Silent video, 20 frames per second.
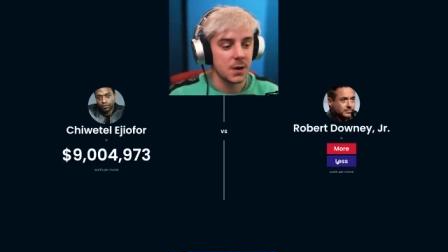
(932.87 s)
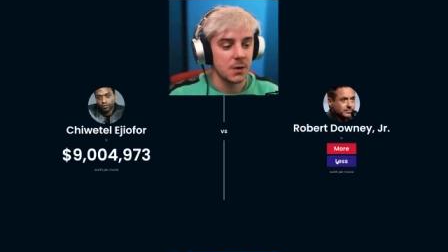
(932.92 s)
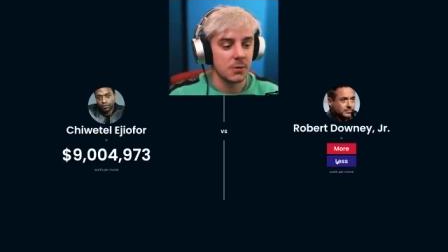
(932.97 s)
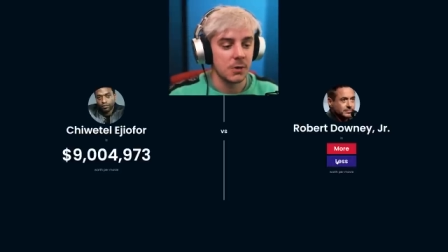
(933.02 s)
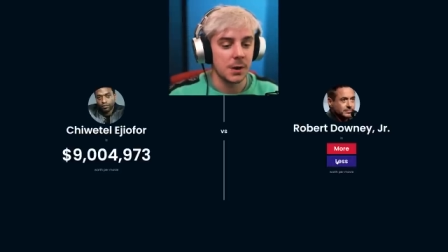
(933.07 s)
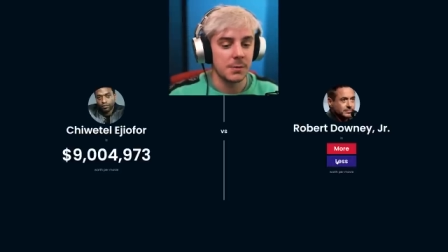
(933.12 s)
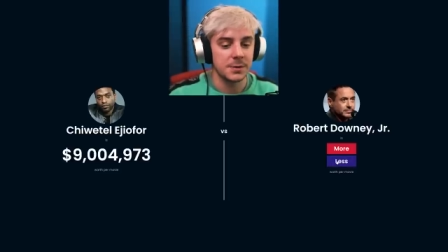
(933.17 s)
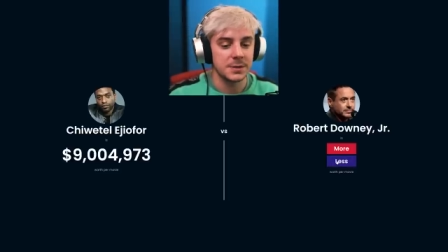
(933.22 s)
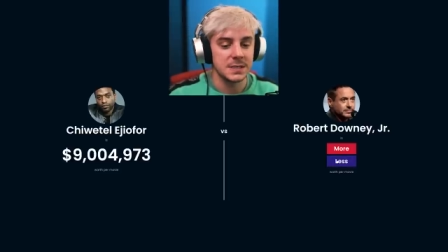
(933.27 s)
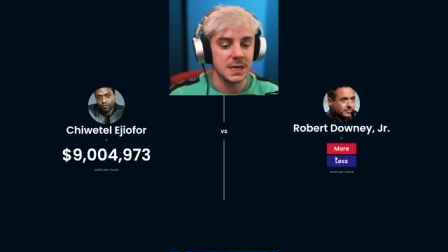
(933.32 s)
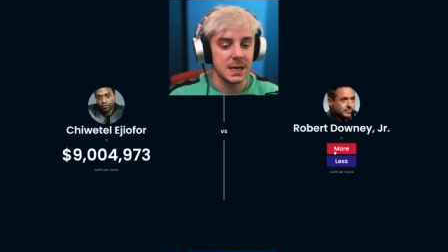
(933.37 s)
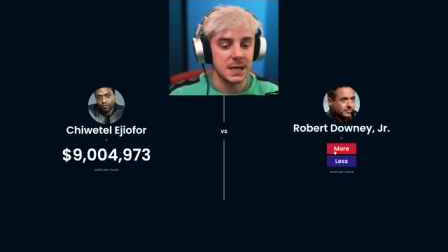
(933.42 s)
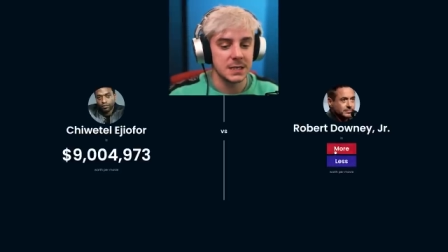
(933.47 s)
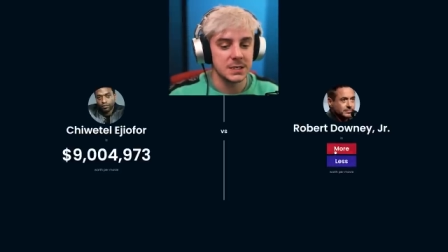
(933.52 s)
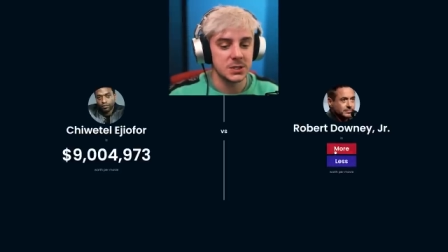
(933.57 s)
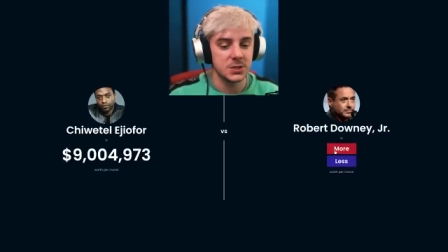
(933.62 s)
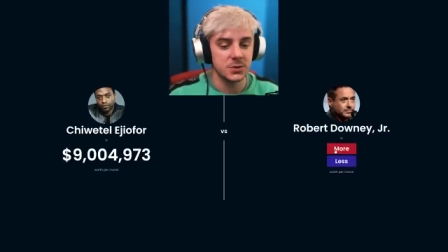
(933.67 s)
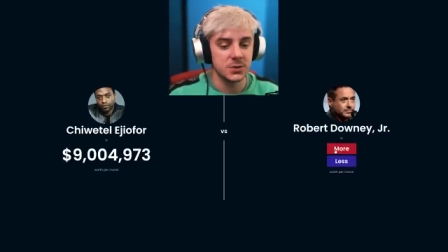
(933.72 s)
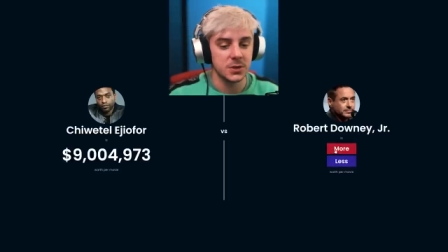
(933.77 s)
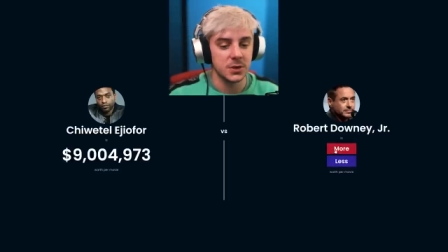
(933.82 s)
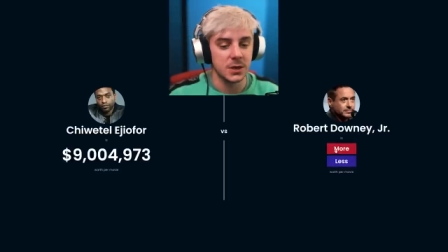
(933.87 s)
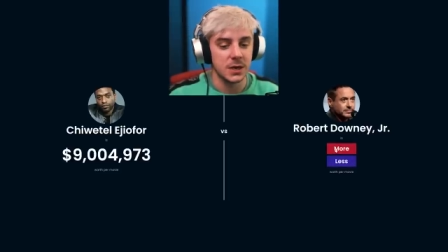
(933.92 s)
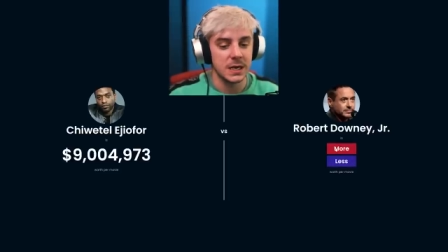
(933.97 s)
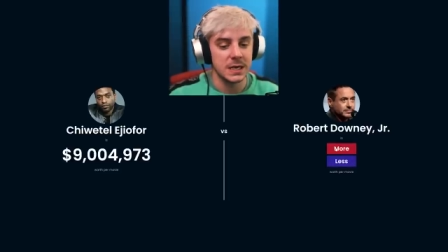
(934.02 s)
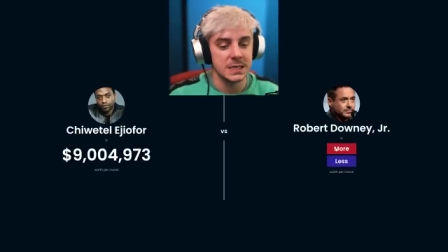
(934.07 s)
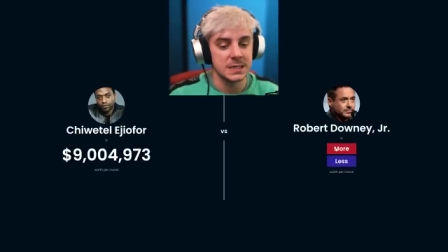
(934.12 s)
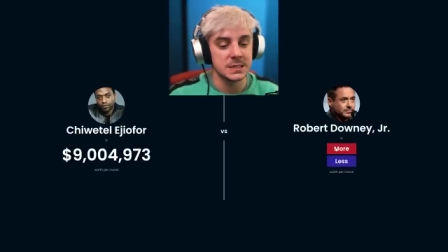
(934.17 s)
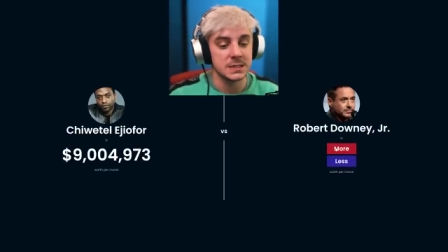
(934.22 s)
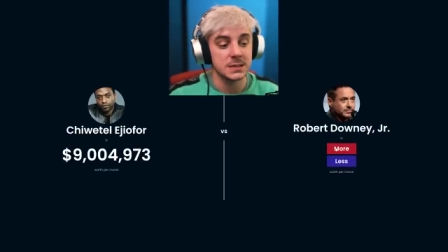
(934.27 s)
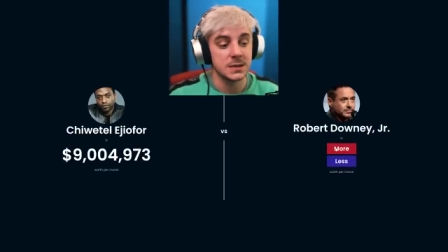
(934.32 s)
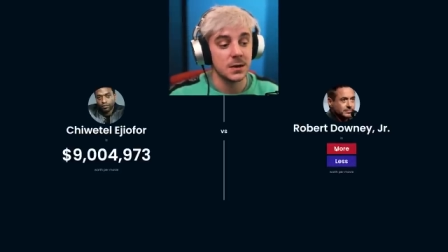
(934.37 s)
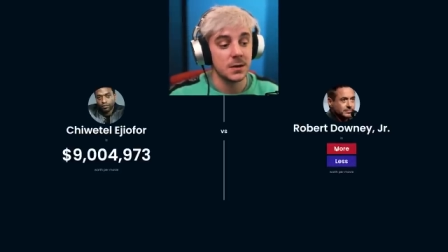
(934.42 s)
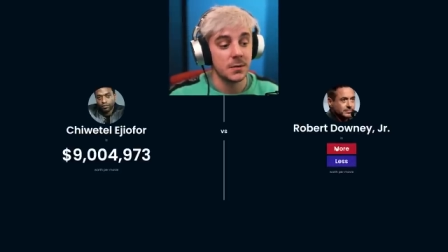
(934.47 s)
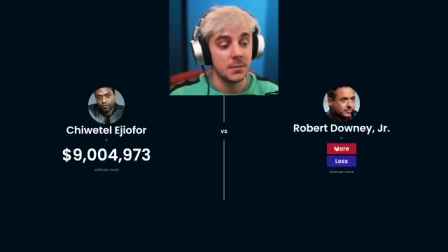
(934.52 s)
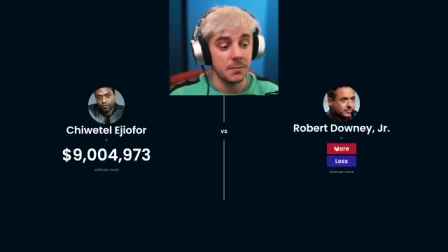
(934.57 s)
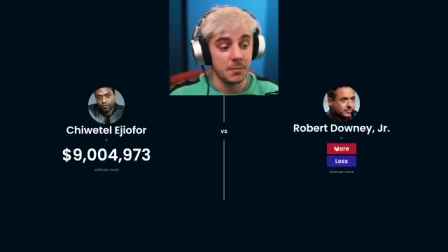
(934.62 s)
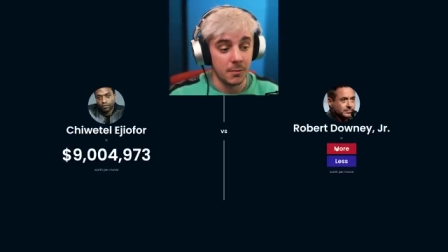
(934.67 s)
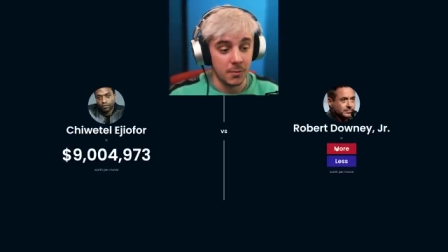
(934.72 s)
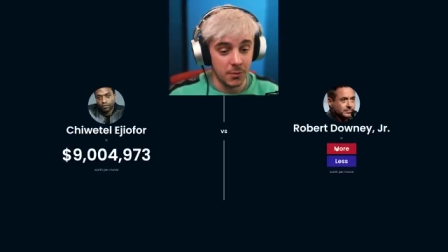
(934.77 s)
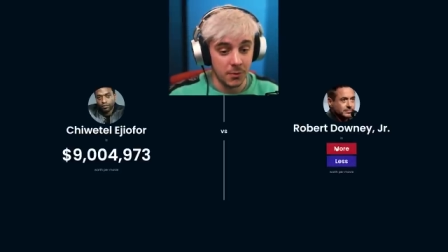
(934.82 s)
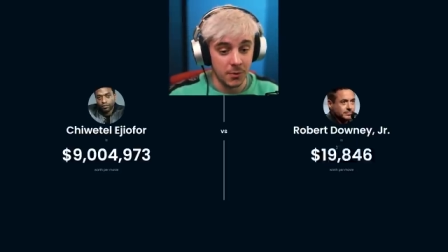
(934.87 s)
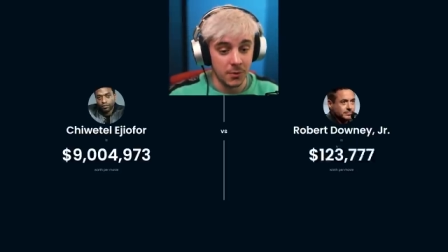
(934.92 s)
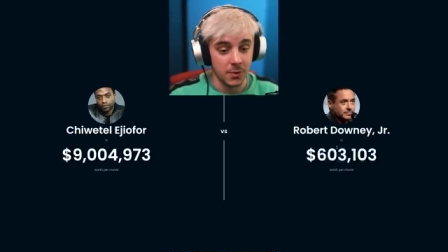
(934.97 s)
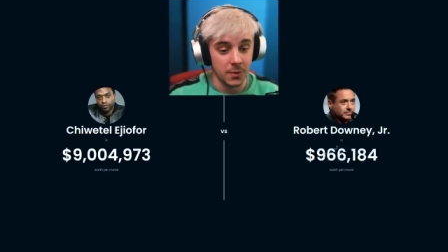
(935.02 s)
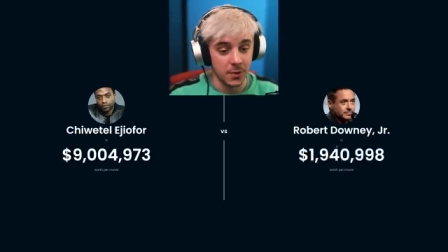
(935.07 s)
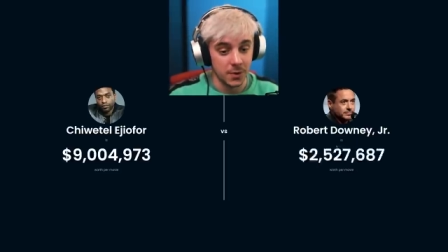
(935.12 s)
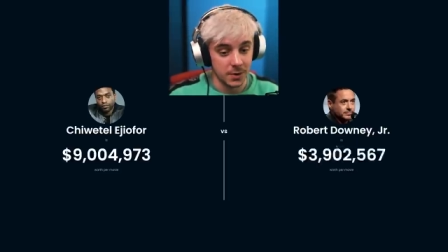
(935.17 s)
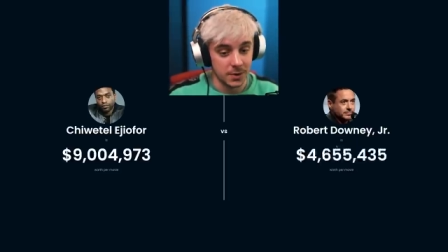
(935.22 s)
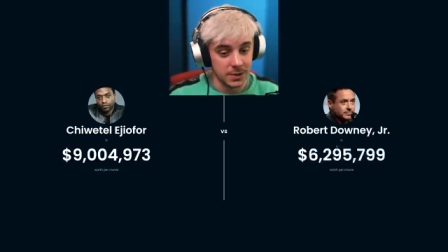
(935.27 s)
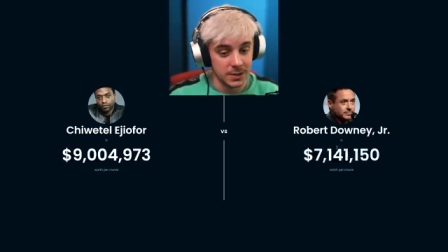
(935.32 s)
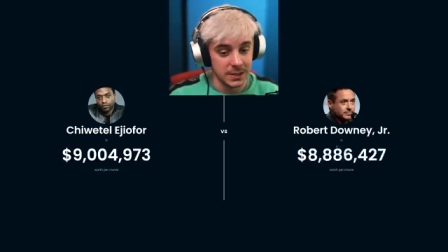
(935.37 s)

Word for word: Robert Downey Jr. is more.